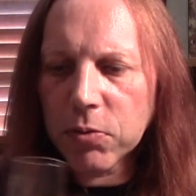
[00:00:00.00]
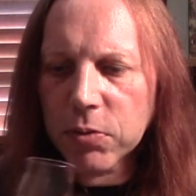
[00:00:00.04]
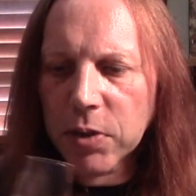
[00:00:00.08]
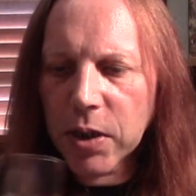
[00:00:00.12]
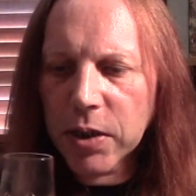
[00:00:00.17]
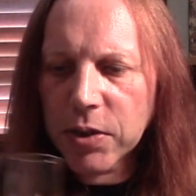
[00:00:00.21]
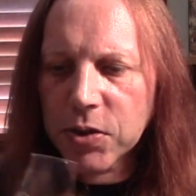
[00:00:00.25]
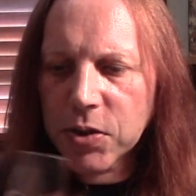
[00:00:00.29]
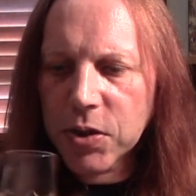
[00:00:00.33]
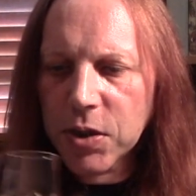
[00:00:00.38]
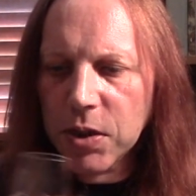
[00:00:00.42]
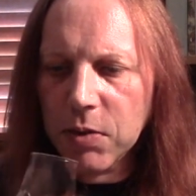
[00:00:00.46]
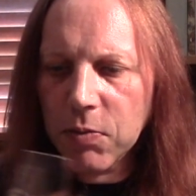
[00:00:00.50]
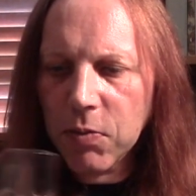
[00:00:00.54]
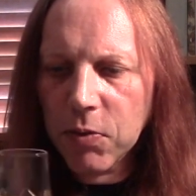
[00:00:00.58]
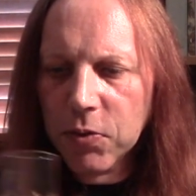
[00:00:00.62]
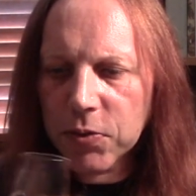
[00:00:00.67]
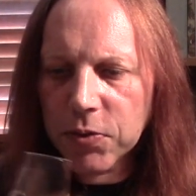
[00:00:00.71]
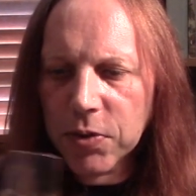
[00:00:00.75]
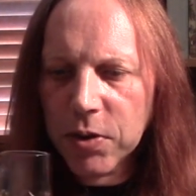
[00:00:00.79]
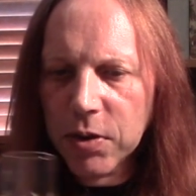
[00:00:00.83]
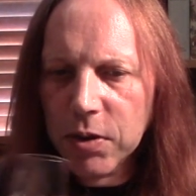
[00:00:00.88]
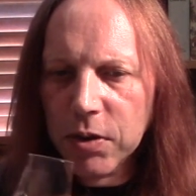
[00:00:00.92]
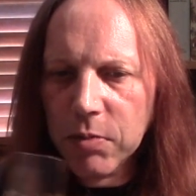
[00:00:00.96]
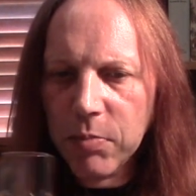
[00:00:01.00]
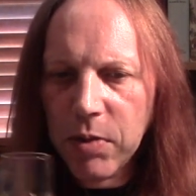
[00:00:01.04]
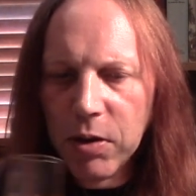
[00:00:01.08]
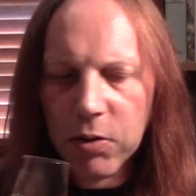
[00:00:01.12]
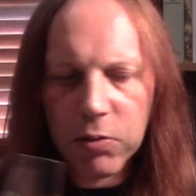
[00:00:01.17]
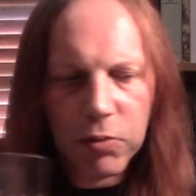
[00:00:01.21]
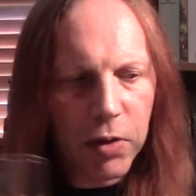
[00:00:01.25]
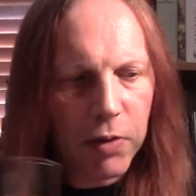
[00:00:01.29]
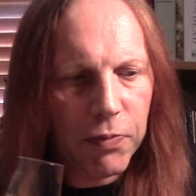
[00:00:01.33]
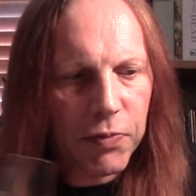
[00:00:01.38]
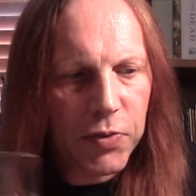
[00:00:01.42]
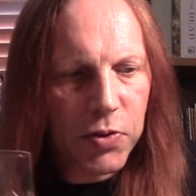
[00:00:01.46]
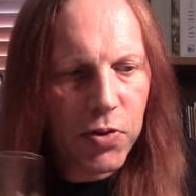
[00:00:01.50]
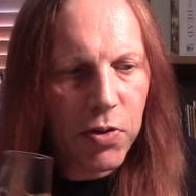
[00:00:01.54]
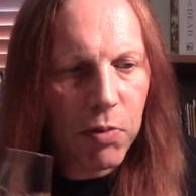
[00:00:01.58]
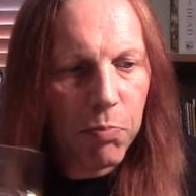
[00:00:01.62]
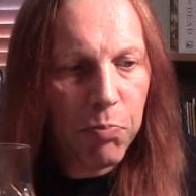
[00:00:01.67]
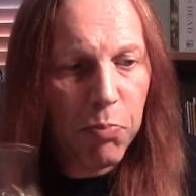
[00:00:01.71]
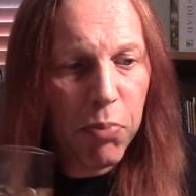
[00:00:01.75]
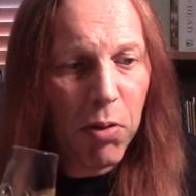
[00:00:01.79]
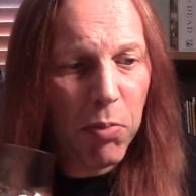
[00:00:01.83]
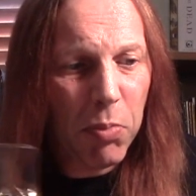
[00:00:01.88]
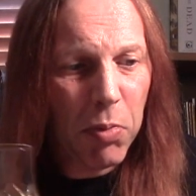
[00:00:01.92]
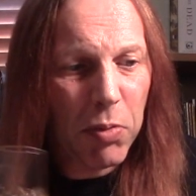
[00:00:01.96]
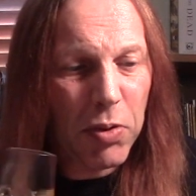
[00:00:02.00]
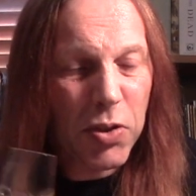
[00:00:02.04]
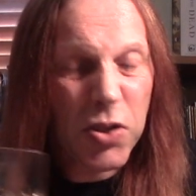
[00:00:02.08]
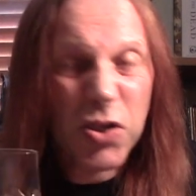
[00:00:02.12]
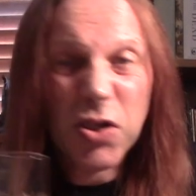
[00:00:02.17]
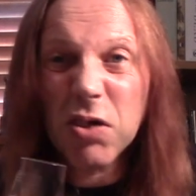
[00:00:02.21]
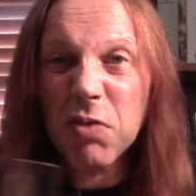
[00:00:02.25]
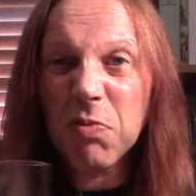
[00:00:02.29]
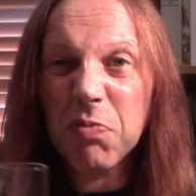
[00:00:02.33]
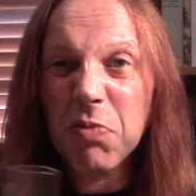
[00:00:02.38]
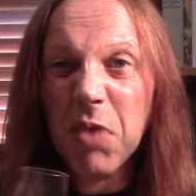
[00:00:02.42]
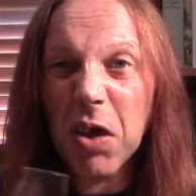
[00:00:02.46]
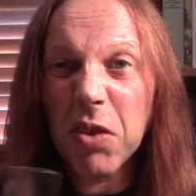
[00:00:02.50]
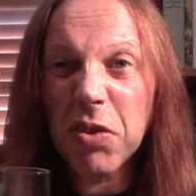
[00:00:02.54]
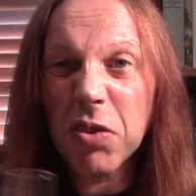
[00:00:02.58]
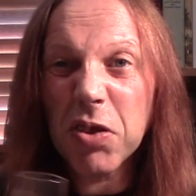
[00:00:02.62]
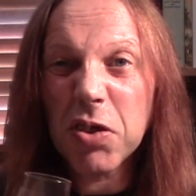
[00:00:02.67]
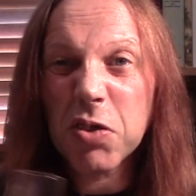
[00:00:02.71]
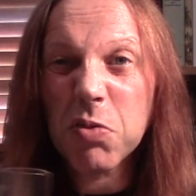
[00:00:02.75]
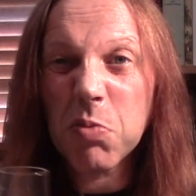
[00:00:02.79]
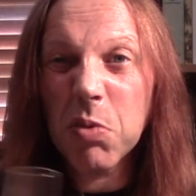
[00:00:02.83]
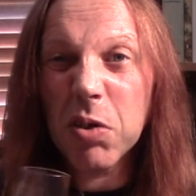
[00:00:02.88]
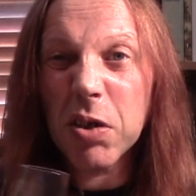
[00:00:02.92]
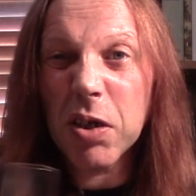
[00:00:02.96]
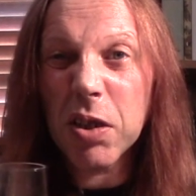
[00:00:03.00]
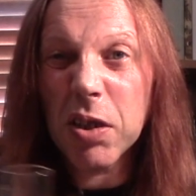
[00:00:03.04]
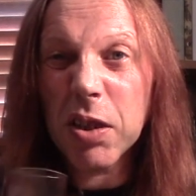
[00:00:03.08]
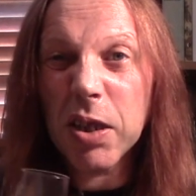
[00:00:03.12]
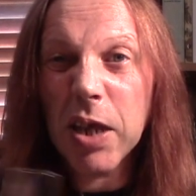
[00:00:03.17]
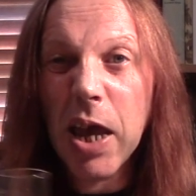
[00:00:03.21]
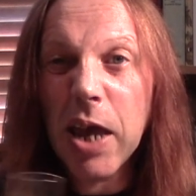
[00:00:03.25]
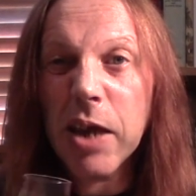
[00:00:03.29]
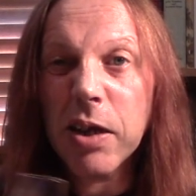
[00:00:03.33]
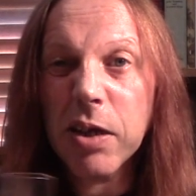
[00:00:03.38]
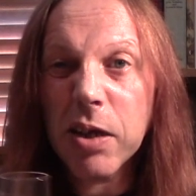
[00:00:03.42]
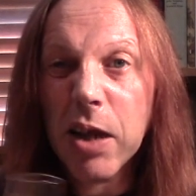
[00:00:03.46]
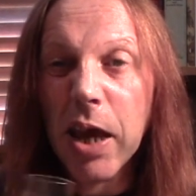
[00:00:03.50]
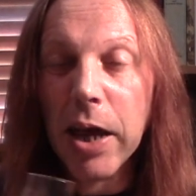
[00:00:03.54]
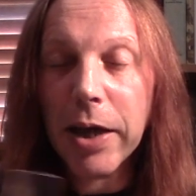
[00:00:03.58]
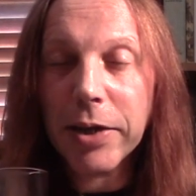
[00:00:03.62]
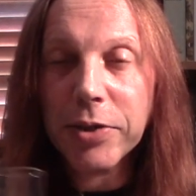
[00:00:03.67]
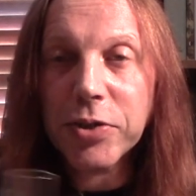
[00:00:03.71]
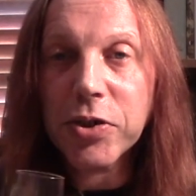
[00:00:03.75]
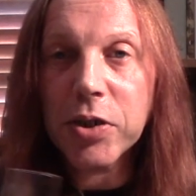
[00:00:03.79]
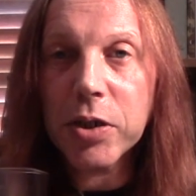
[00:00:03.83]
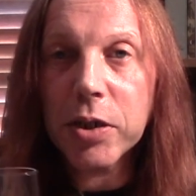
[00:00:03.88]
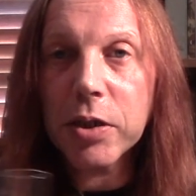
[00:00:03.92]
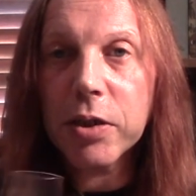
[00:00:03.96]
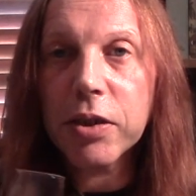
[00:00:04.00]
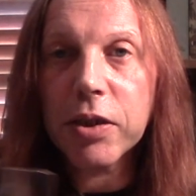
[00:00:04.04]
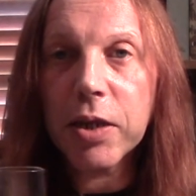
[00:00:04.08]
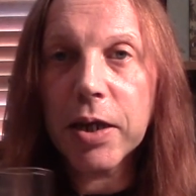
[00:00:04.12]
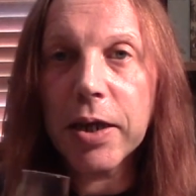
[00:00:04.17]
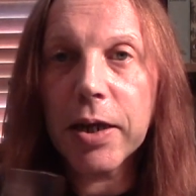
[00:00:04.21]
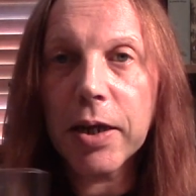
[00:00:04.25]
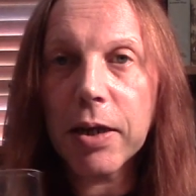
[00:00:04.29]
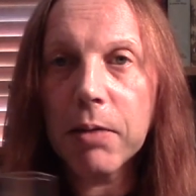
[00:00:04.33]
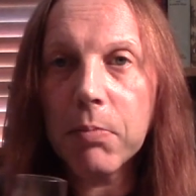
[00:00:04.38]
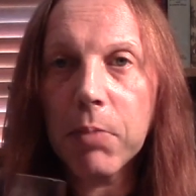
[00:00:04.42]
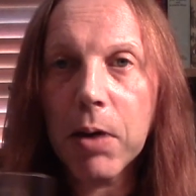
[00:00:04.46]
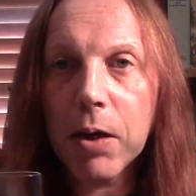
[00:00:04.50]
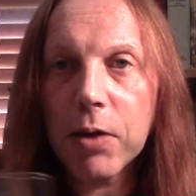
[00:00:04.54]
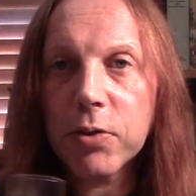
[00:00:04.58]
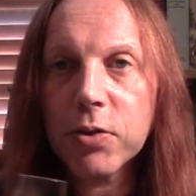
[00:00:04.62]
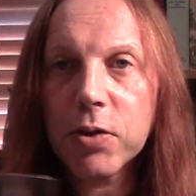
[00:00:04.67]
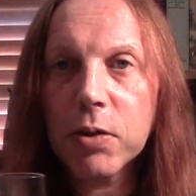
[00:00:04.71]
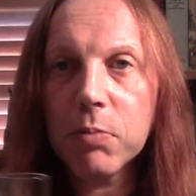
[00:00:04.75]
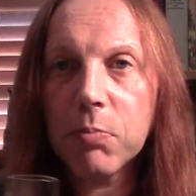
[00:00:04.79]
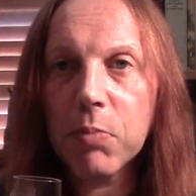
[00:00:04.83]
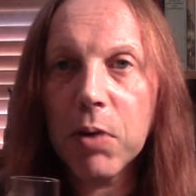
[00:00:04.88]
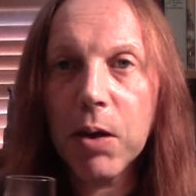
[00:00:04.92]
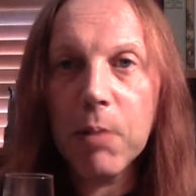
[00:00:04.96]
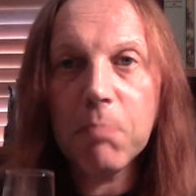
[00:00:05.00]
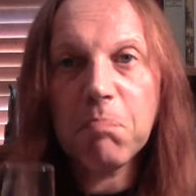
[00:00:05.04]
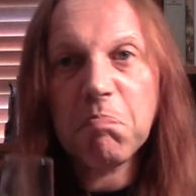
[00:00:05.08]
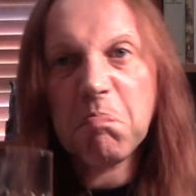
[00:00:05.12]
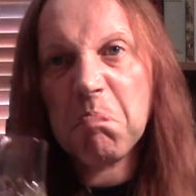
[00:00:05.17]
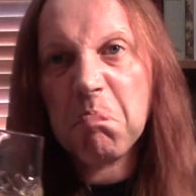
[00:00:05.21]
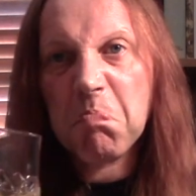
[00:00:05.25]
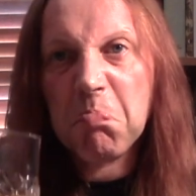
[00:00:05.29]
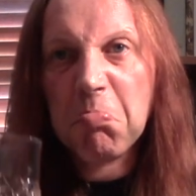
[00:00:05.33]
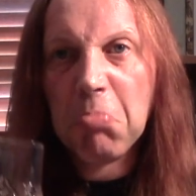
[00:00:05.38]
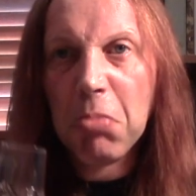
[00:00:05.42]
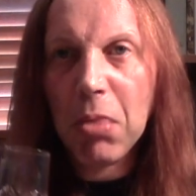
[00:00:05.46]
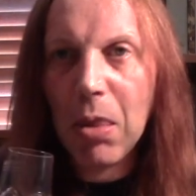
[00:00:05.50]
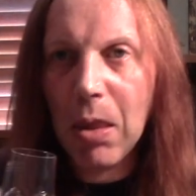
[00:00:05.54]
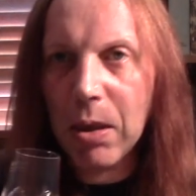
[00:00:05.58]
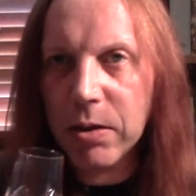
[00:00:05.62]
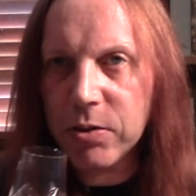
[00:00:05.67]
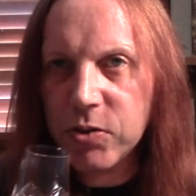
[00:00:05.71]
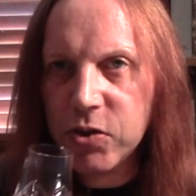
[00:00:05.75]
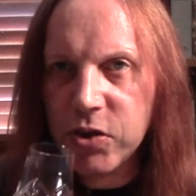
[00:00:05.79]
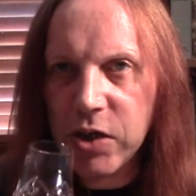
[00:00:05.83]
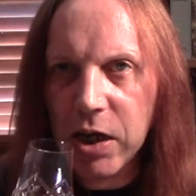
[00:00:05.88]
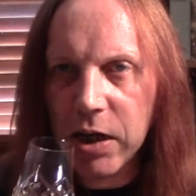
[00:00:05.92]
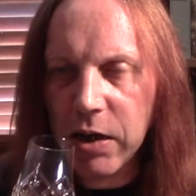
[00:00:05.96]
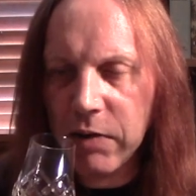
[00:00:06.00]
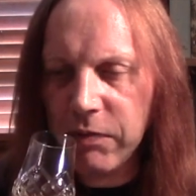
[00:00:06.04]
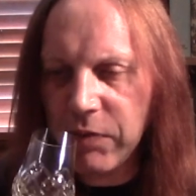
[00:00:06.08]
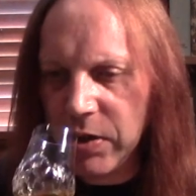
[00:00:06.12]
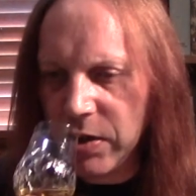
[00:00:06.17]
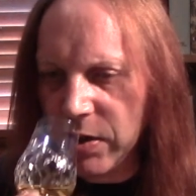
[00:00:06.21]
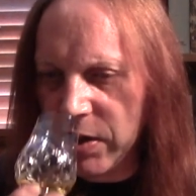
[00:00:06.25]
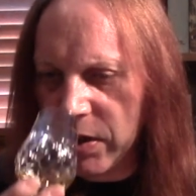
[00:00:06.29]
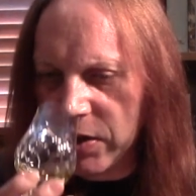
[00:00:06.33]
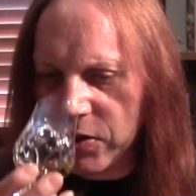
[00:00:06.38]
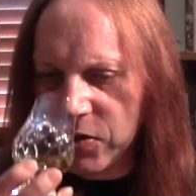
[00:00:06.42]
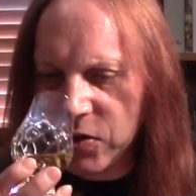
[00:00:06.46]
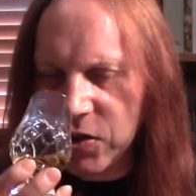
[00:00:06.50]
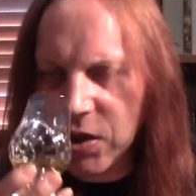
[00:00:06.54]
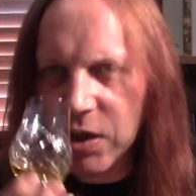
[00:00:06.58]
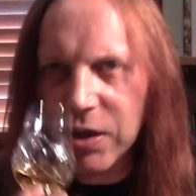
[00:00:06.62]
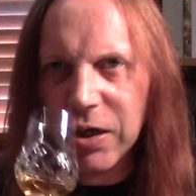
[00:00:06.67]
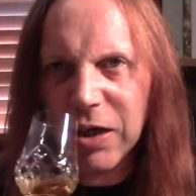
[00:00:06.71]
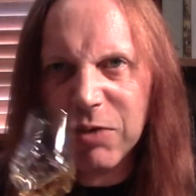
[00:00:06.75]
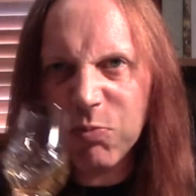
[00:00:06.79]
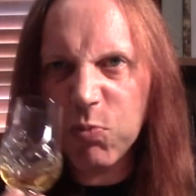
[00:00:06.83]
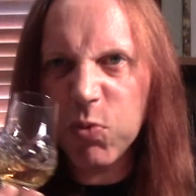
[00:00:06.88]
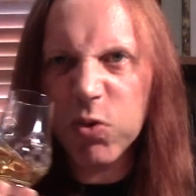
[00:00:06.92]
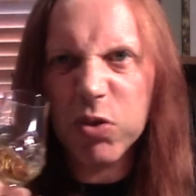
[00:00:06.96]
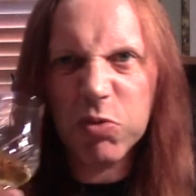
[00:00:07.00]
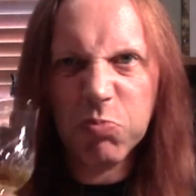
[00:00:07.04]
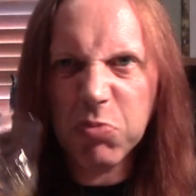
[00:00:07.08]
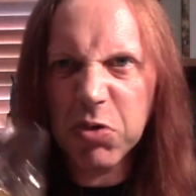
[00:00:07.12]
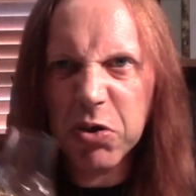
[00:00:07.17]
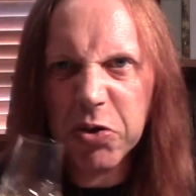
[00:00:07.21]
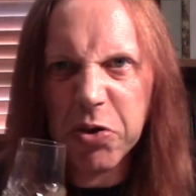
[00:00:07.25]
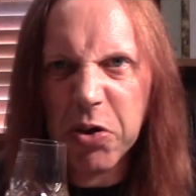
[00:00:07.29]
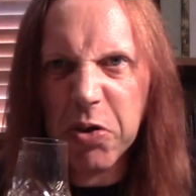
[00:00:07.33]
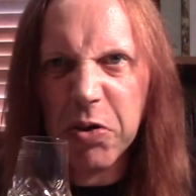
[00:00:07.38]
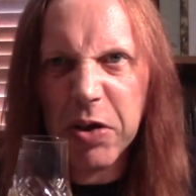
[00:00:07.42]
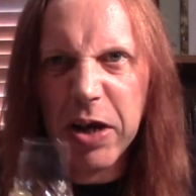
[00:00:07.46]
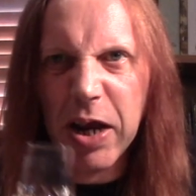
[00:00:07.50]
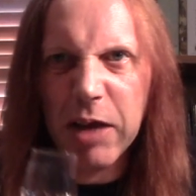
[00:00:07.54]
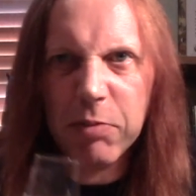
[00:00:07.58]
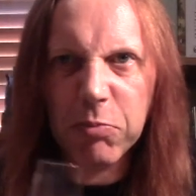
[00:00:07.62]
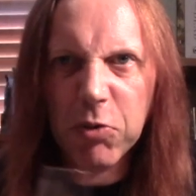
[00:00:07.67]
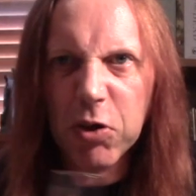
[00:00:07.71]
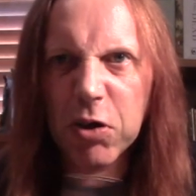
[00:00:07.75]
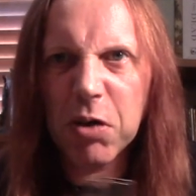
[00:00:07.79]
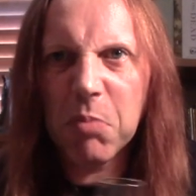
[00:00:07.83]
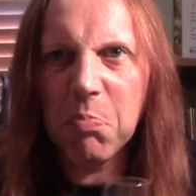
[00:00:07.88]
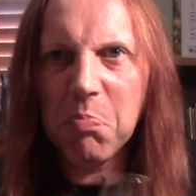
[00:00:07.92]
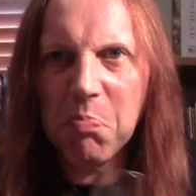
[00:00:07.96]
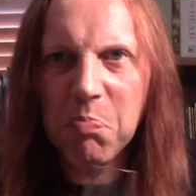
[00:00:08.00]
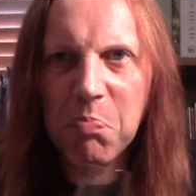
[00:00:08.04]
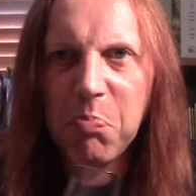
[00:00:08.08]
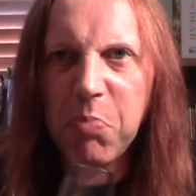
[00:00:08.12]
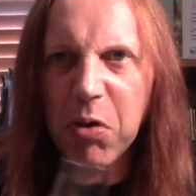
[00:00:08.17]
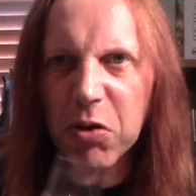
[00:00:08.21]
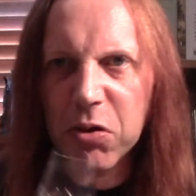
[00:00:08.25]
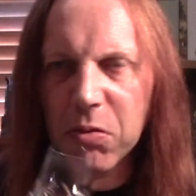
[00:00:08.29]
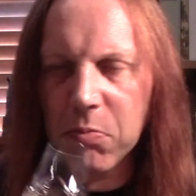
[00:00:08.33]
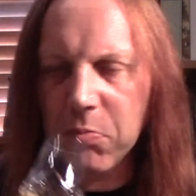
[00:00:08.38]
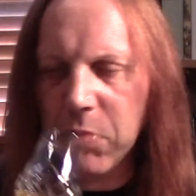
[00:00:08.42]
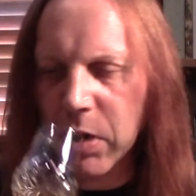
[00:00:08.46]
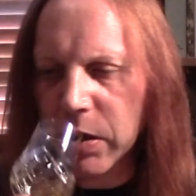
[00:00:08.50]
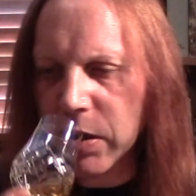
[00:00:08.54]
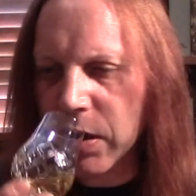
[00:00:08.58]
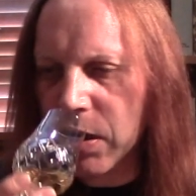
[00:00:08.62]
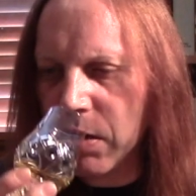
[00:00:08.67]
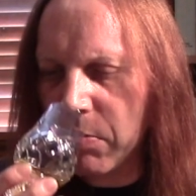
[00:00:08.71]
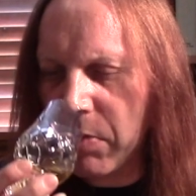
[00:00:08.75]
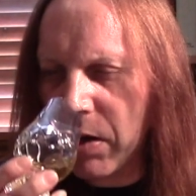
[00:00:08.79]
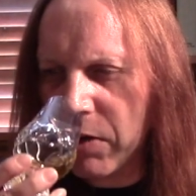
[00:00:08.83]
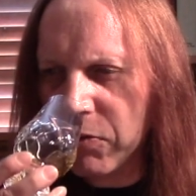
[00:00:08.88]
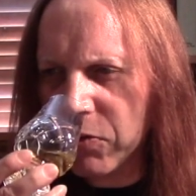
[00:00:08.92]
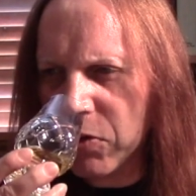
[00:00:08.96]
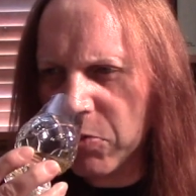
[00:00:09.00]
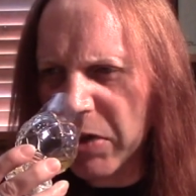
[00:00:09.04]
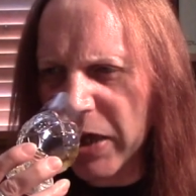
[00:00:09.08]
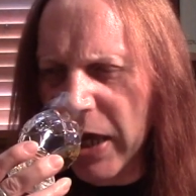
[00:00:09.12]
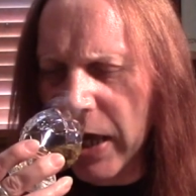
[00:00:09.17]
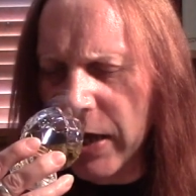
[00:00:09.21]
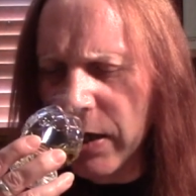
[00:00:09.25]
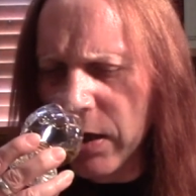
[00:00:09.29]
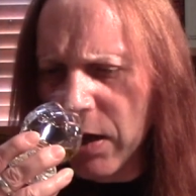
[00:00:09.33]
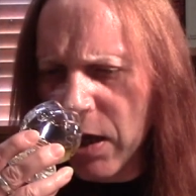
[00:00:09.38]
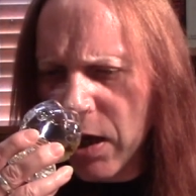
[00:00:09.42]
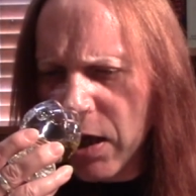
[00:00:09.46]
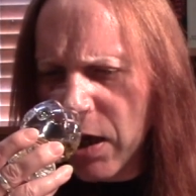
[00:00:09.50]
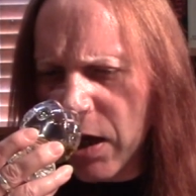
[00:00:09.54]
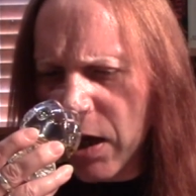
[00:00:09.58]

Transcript: Let's see what the bowl gives us. I probably should have done this one at the end, actually, thinking about it, but that'll be, we'll do it. I'm not going to bother mucking about with them again.